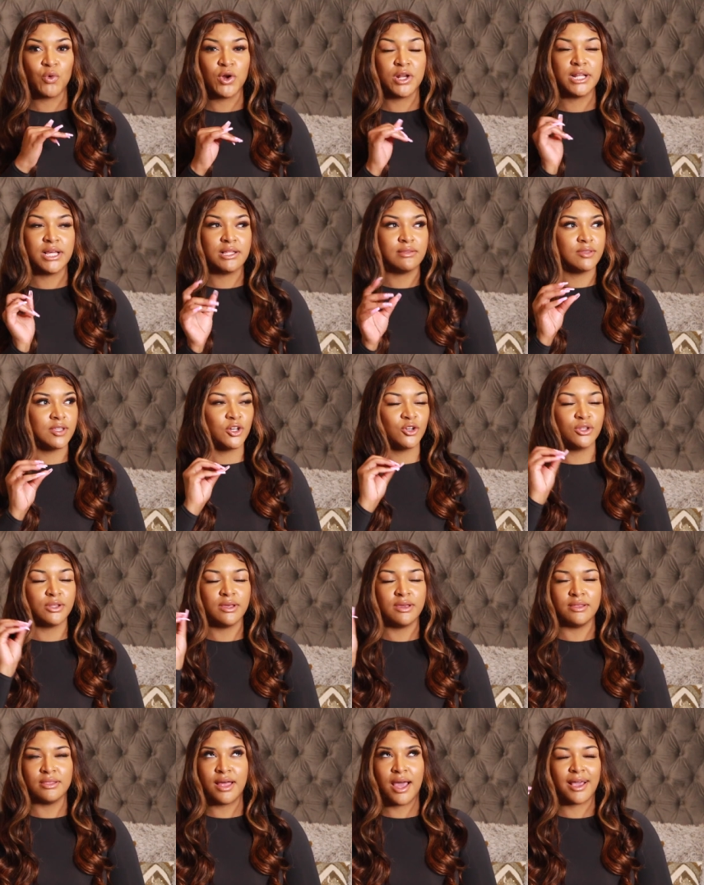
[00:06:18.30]
worn it
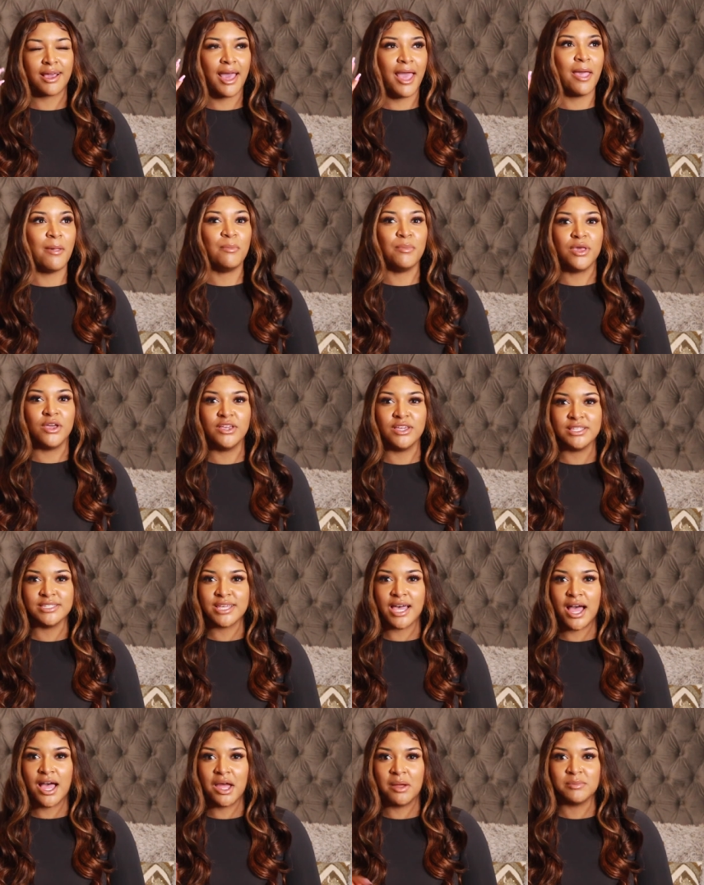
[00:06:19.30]
literally like a million
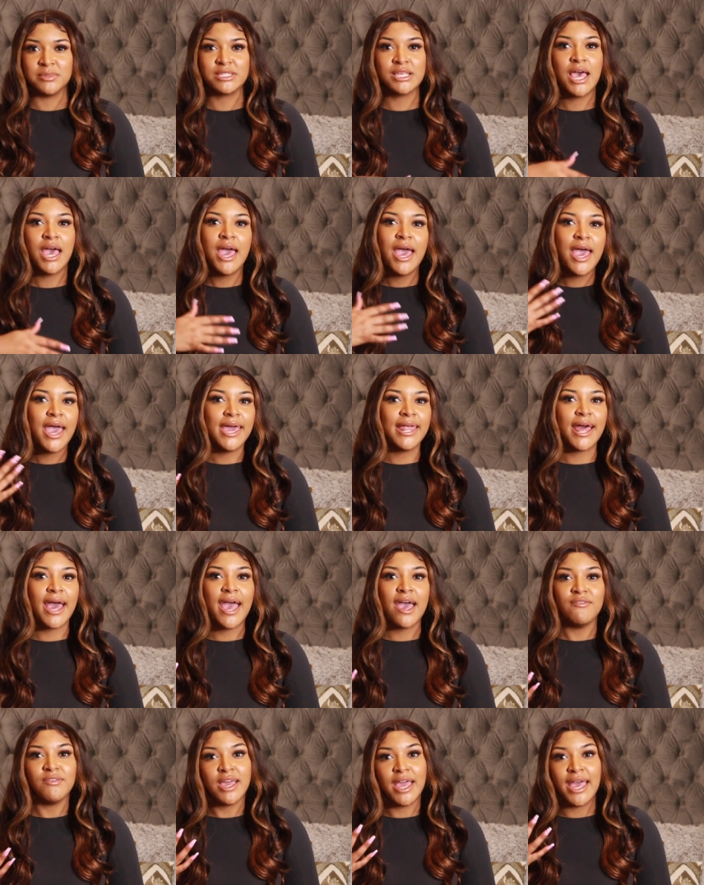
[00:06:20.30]
times. And I
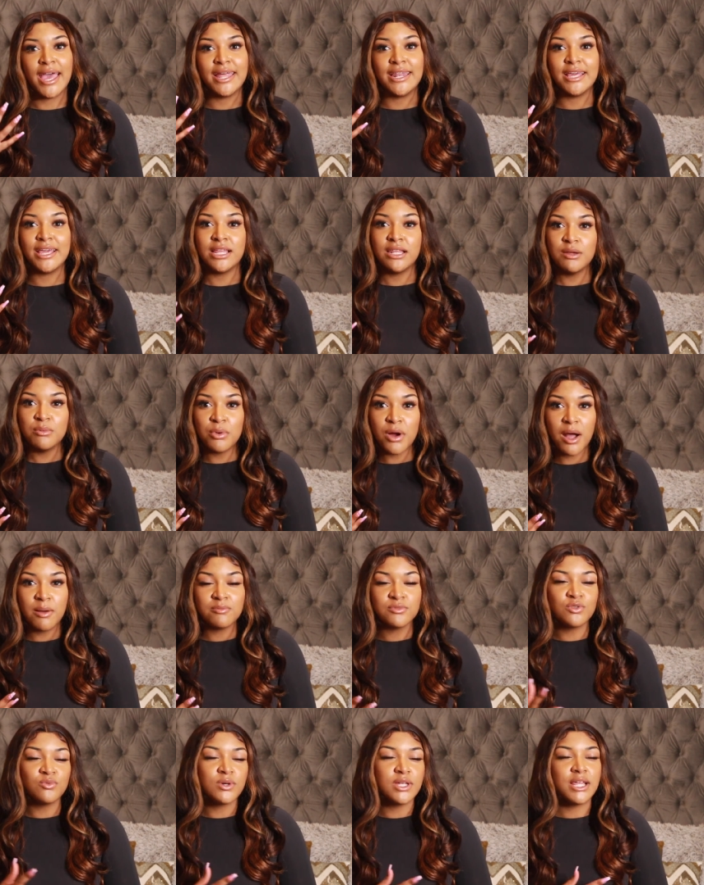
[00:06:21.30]
haven't had any
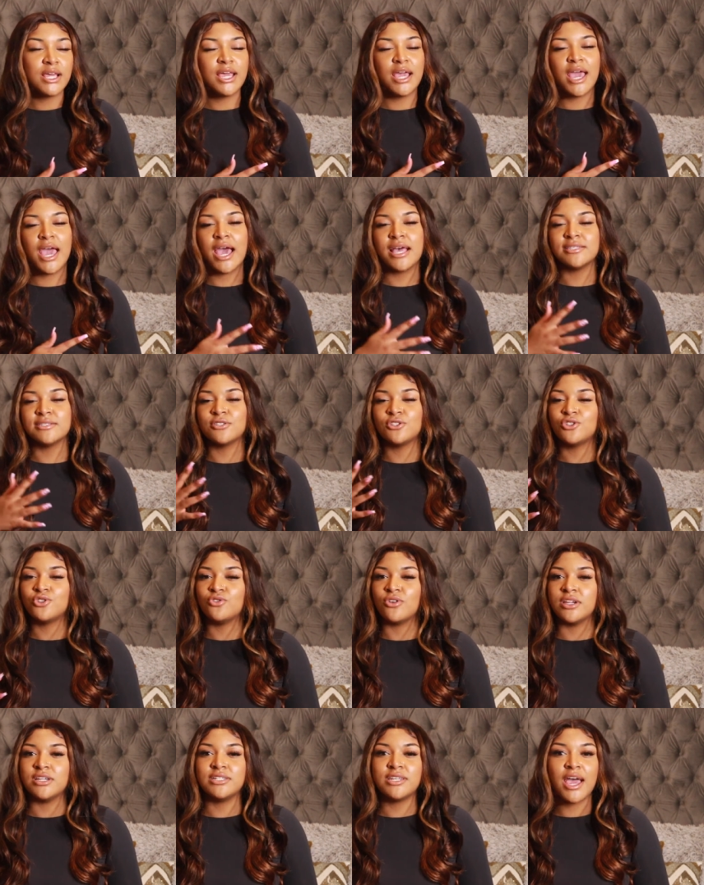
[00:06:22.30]
problems with it. It hasn't
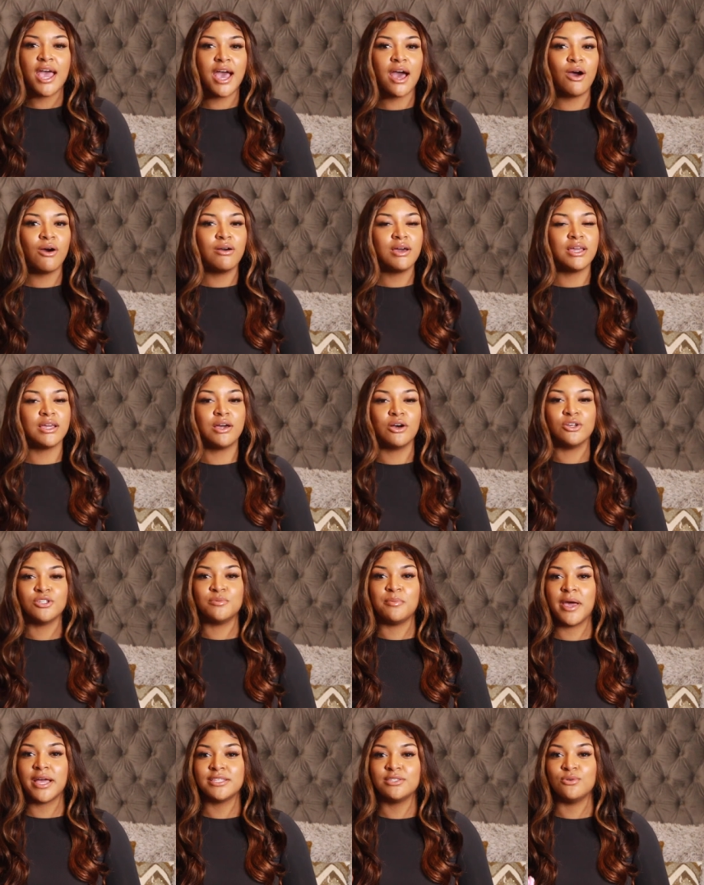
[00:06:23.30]
stretched out. It goes
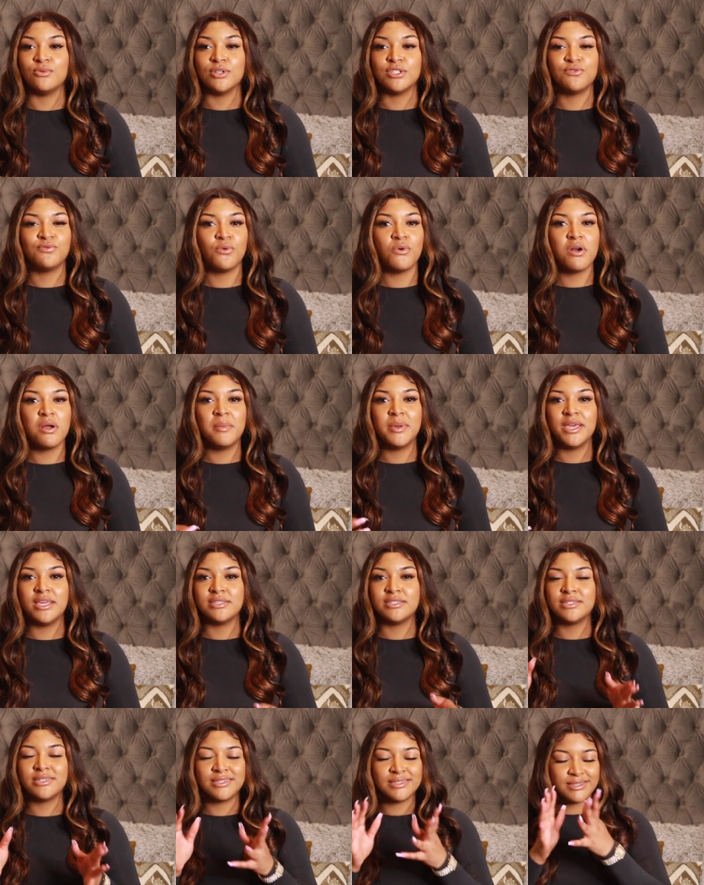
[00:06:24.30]
back to its form.
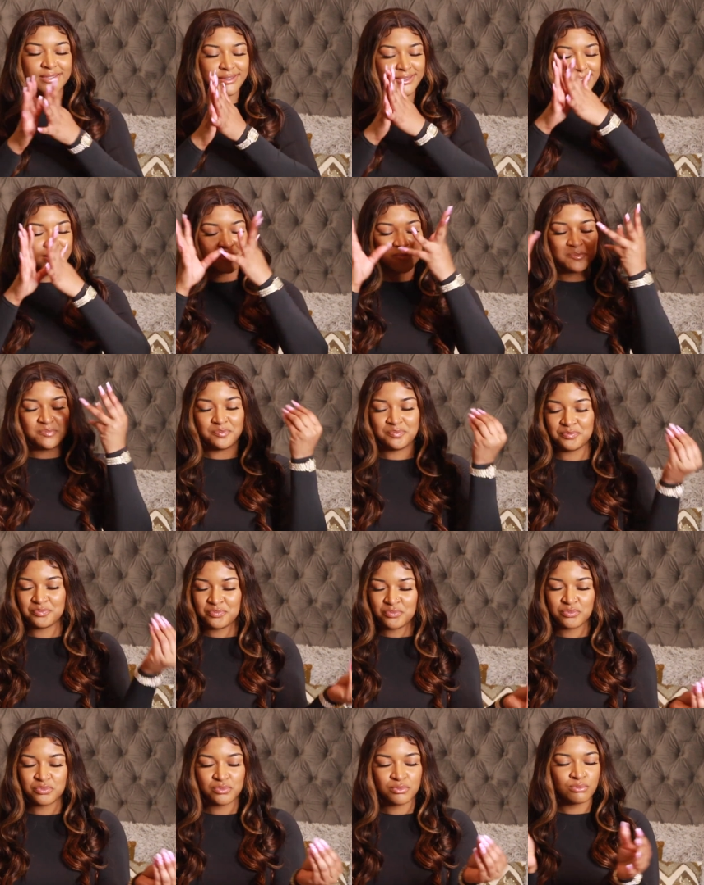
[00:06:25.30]
It's just
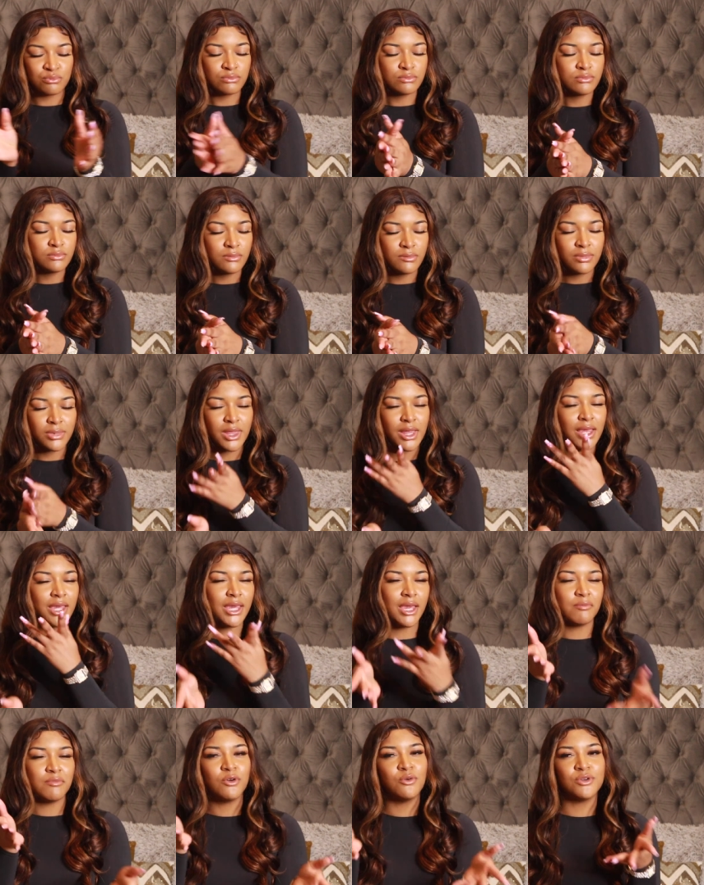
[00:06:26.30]

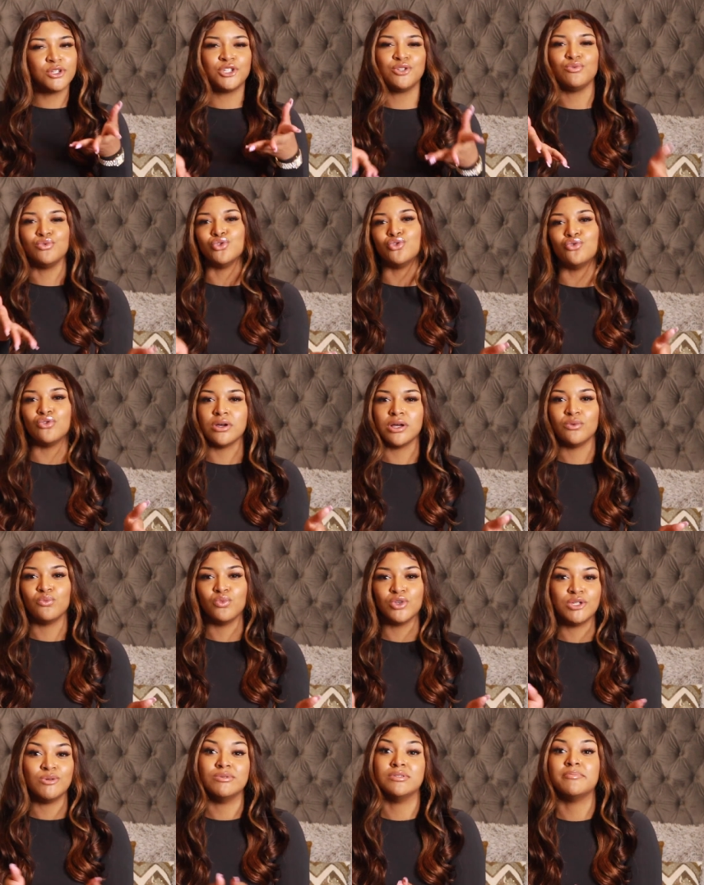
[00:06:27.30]
Kim know what she was doing
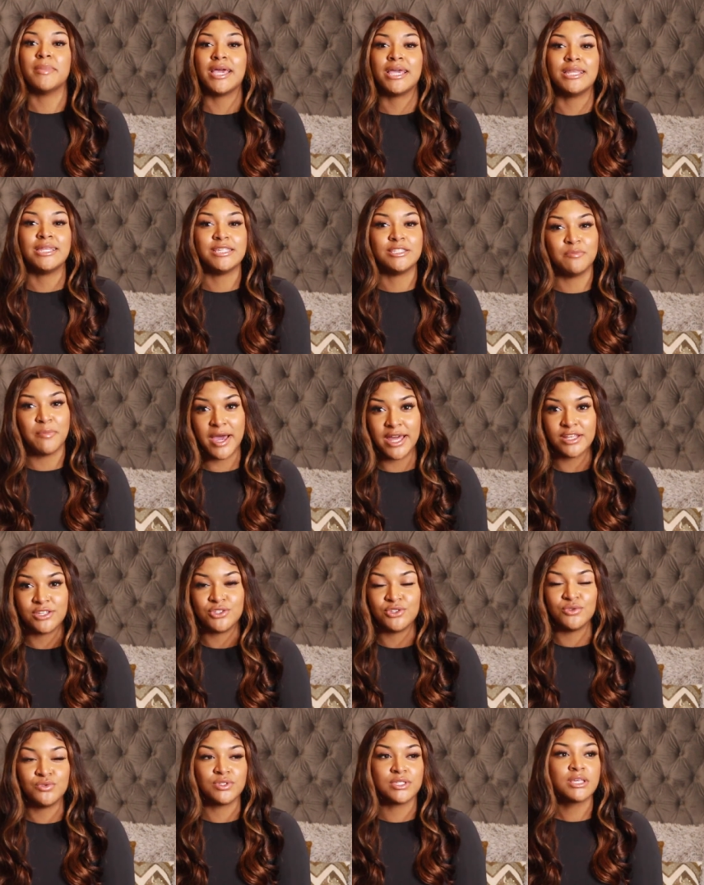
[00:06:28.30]
when she was making these
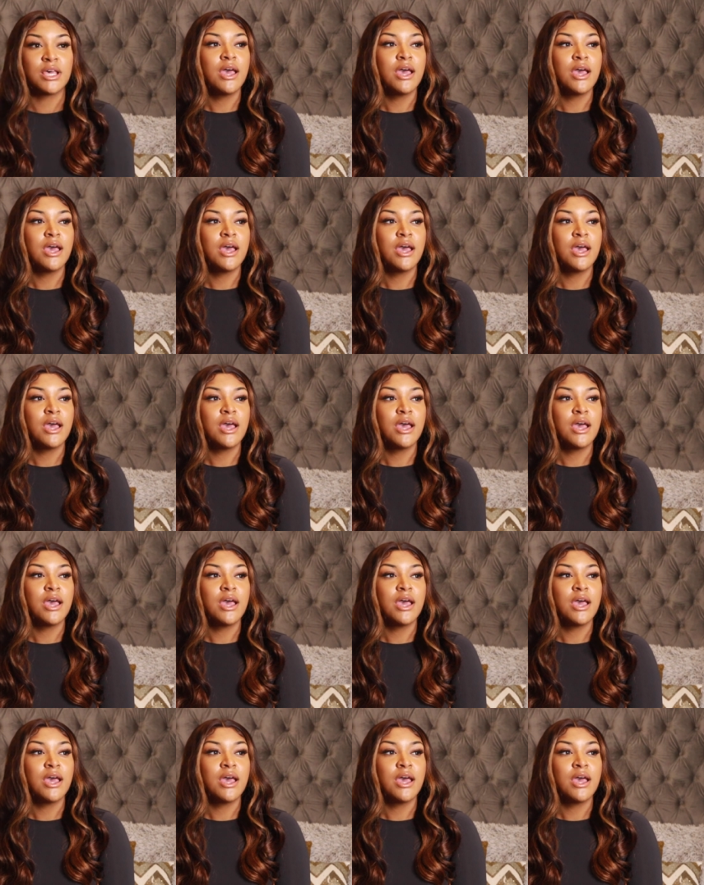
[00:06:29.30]
bodysuits.